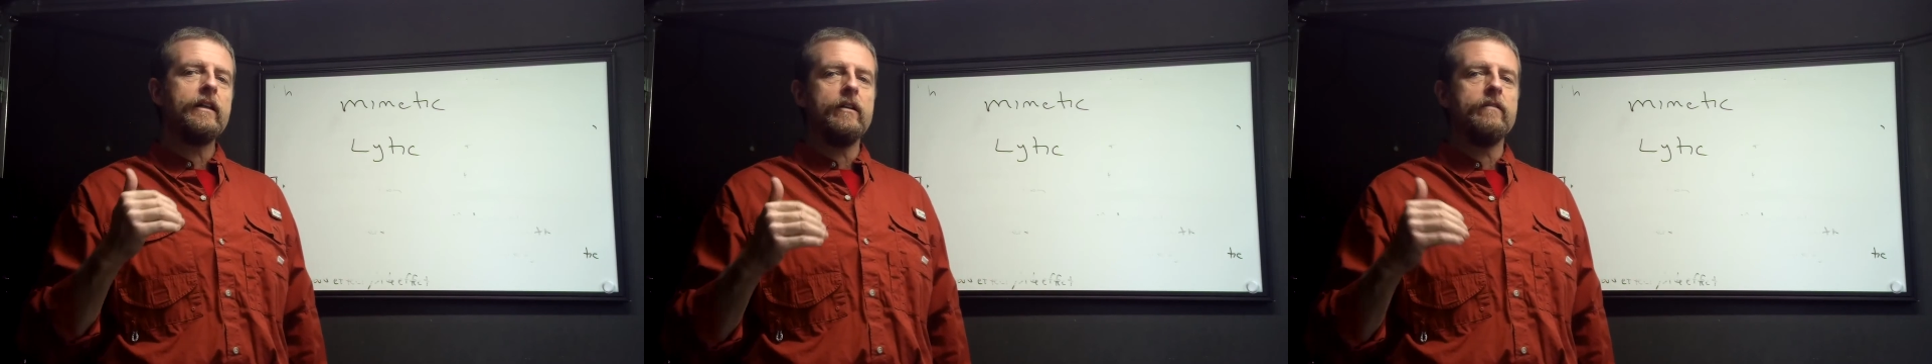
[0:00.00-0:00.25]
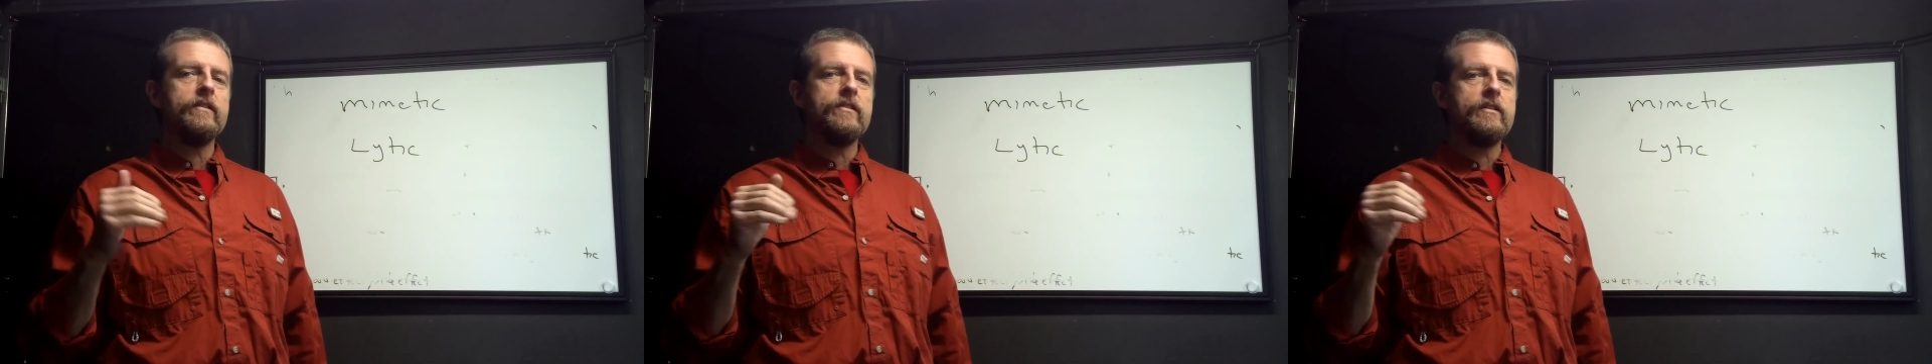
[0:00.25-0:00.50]

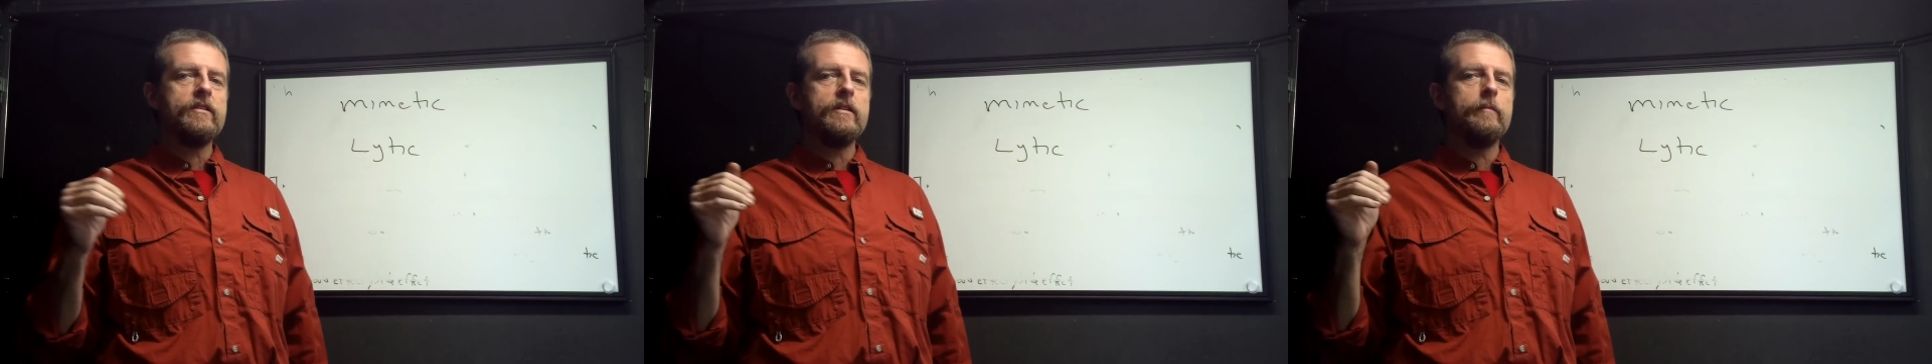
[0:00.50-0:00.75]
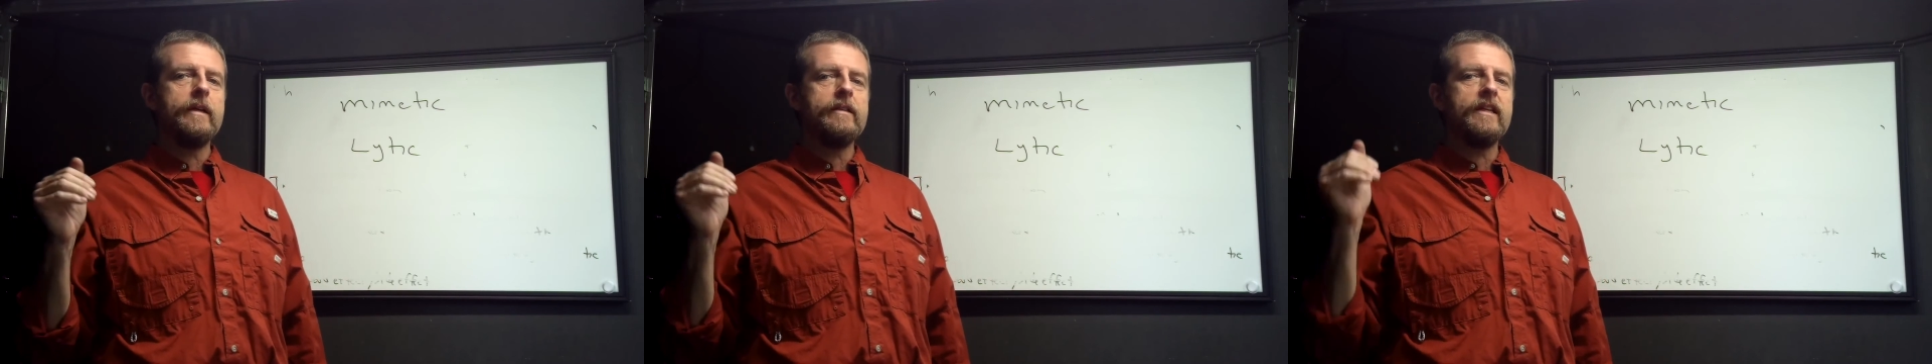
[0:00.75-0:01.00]
nervous
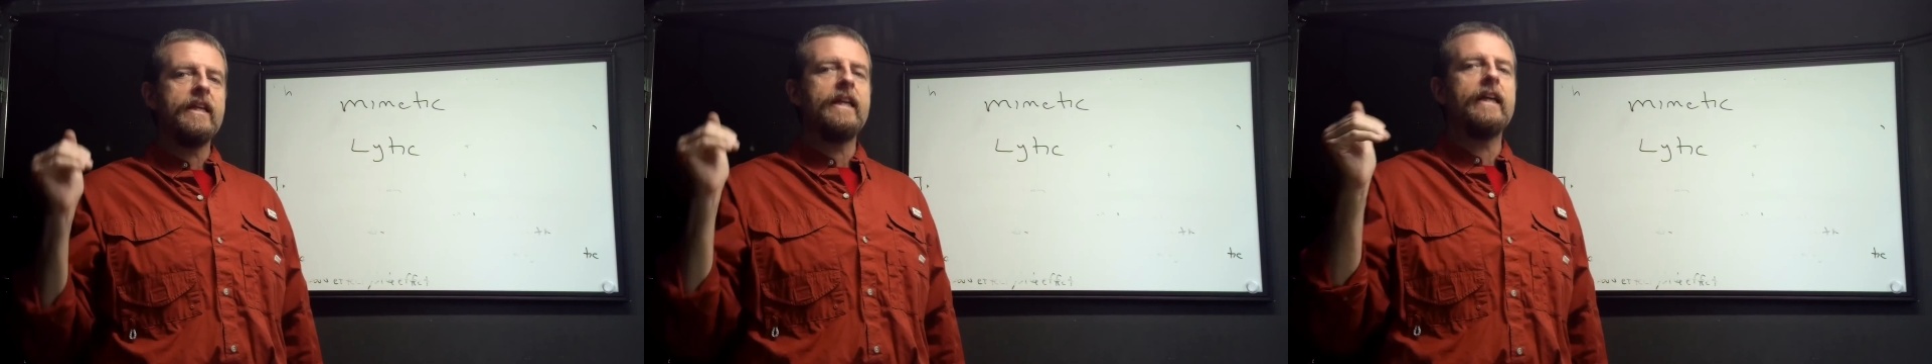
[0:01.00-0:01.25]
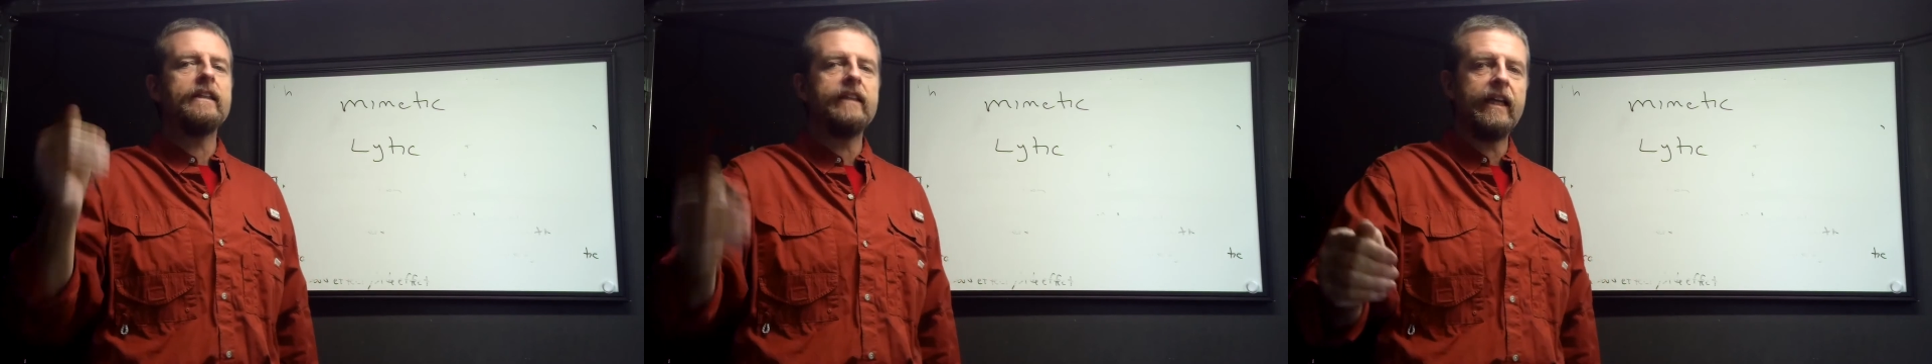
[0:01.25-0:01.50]
system has
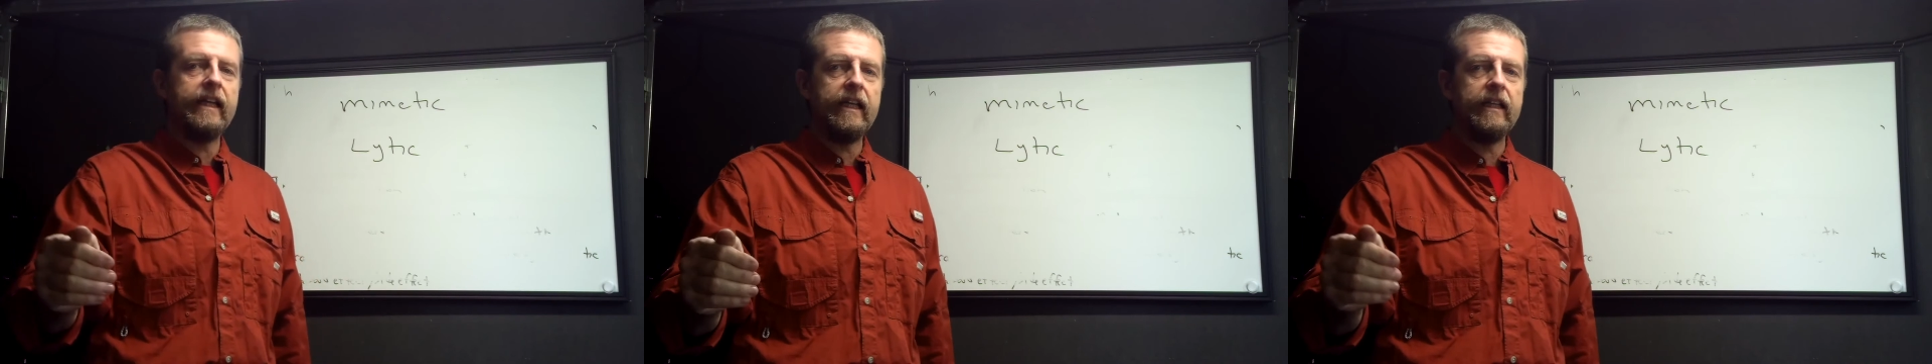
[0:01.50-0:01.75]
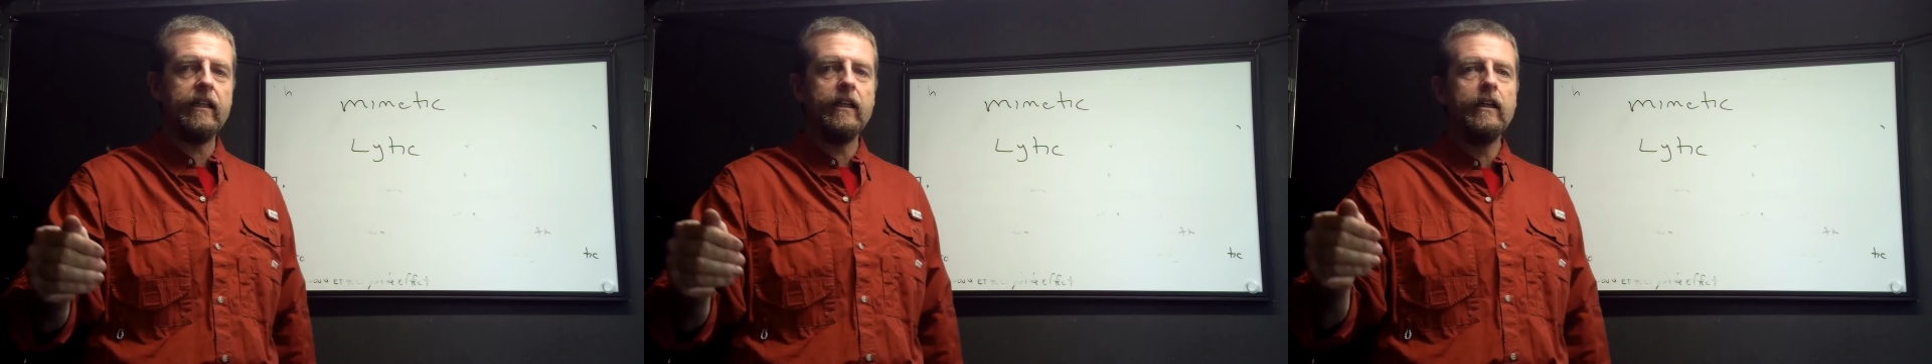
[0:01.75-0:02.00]
kicked
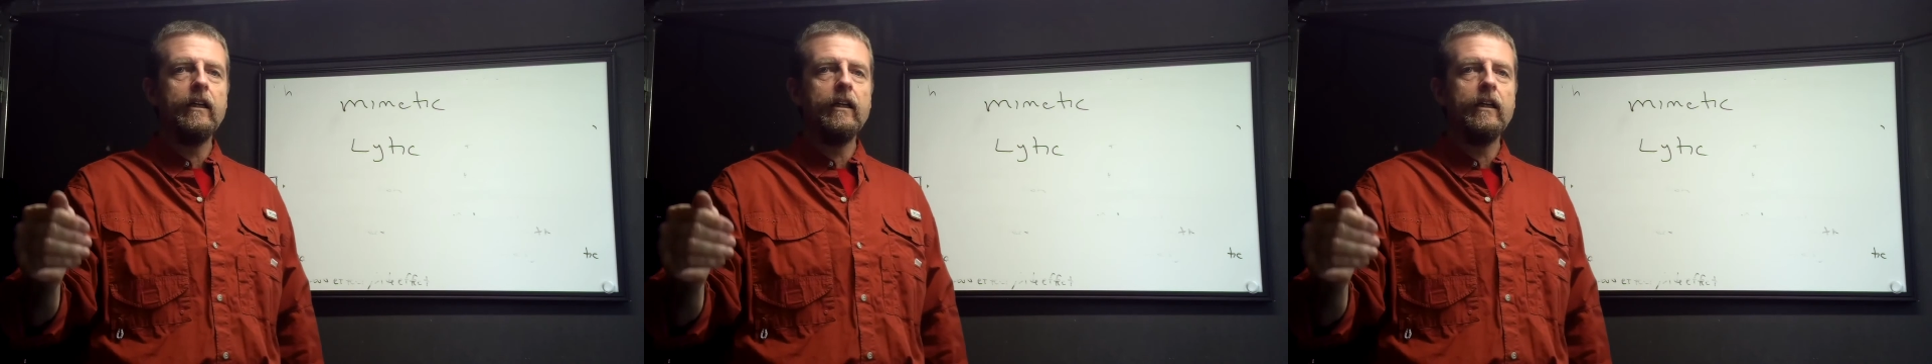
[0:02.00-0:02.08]
in